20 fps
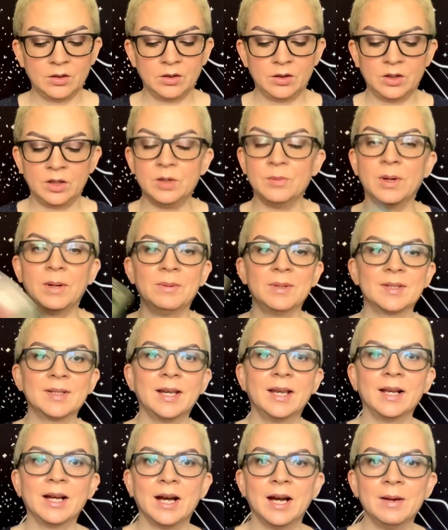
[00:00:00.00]
You might be
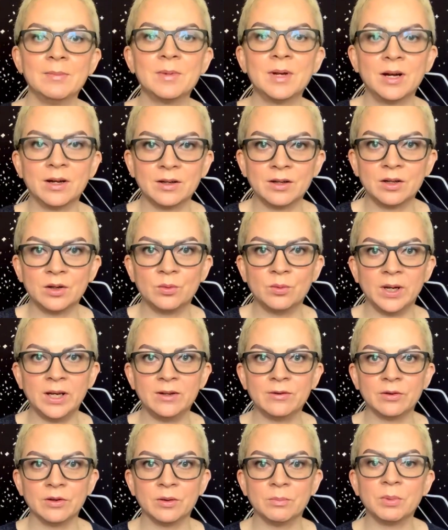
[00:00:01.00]
saying, I'm not going to wait
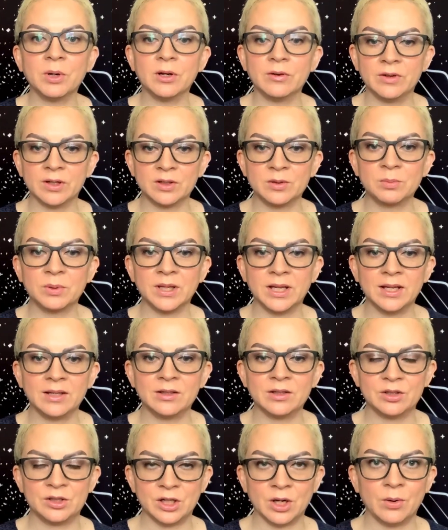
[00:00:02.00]
for the perfect plan
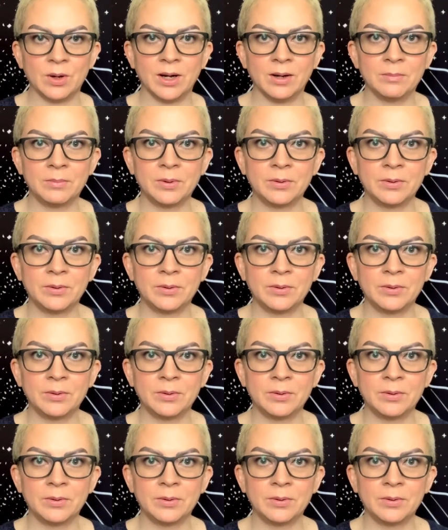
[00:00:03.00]
to show up.